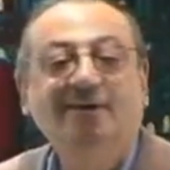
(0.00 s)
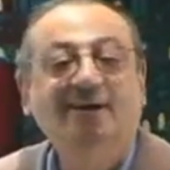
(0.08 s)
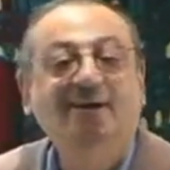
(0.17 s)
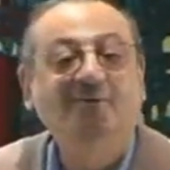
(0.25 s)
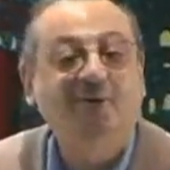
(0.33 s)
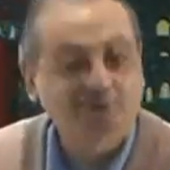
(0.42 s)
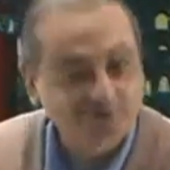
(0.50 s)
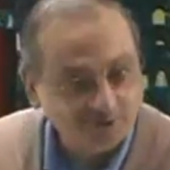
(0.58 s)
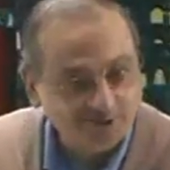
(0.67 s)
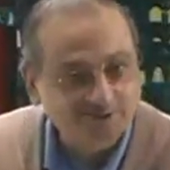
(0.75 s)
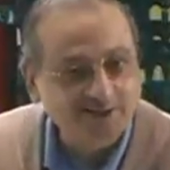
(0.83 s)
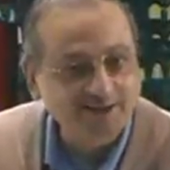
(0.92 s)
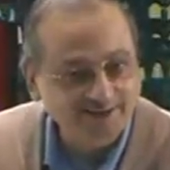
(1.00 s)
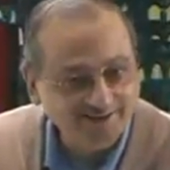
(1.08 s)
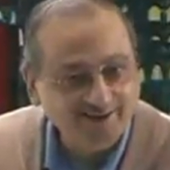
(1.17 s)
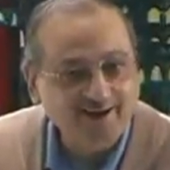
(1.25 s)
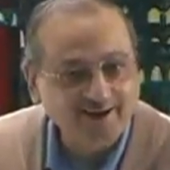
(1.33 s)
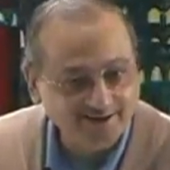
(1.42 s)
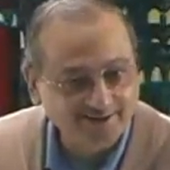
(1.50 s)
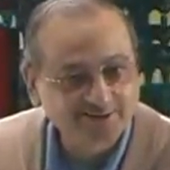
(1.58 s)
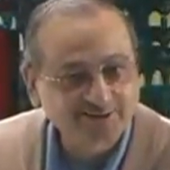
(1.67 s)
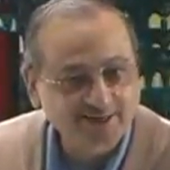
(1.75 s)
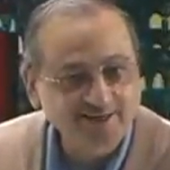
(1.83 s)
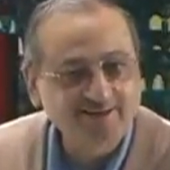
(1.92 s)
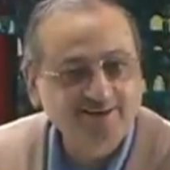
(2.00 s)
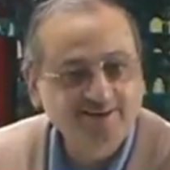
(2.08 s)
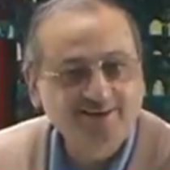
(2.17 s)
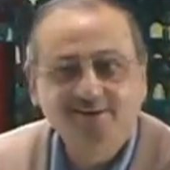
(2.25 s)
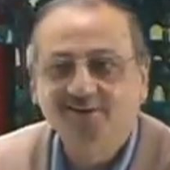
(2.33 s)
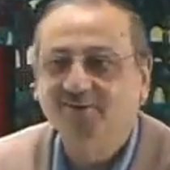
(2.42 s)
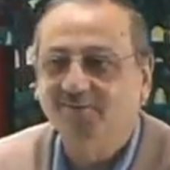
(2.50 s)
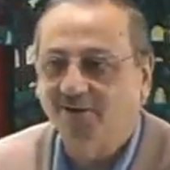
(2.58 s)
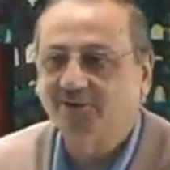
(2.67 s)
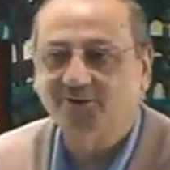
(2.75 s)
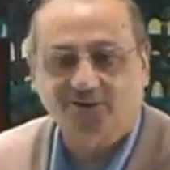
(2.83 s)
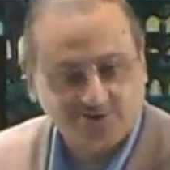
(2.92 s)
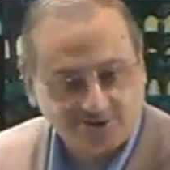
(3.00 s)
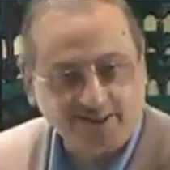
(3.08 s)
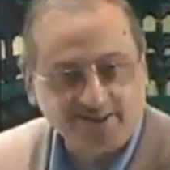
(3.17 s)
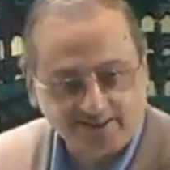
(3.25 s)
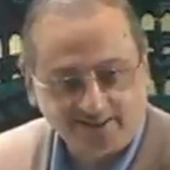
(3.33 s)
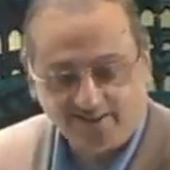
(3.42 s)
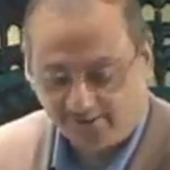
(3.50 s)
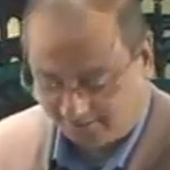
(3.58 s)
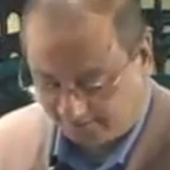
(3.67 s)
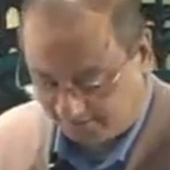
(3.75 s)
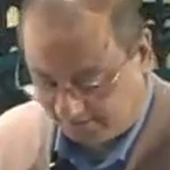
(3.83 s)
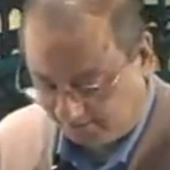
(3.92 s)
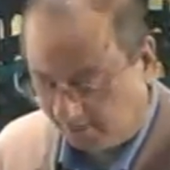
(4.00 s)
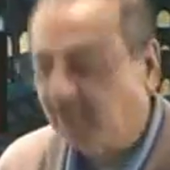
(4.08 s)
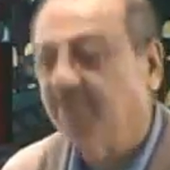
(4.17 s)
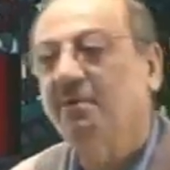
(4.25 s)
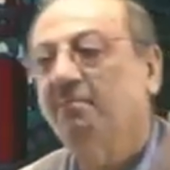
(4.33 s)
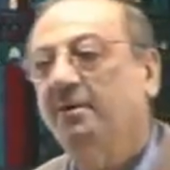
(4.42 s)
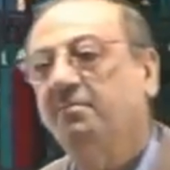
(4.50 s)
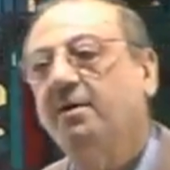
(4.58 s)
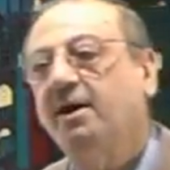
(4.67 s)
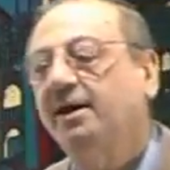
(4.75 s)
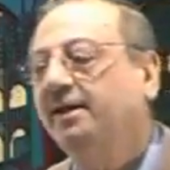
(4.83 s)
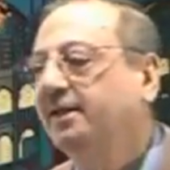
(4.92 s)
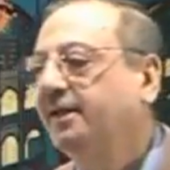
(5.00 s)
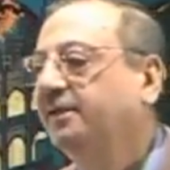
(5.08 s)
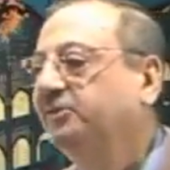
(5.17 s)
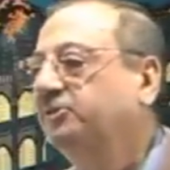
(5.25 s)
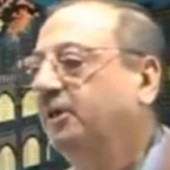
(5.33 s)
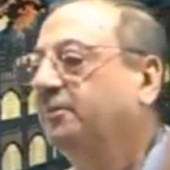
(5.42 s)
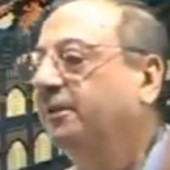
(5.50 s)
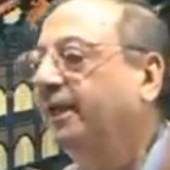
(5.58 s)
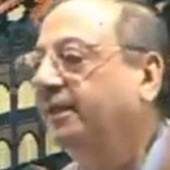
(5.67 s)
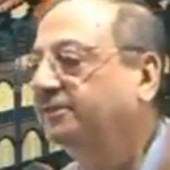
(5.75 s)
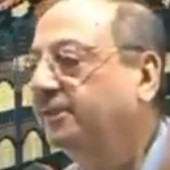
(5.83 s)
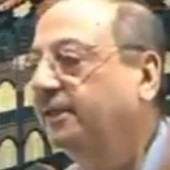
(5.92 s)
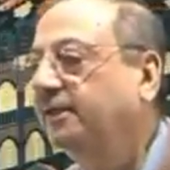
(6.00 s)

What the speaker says: What you are saying. I understand what you are saying. Huh? But remember, ma here is coming as a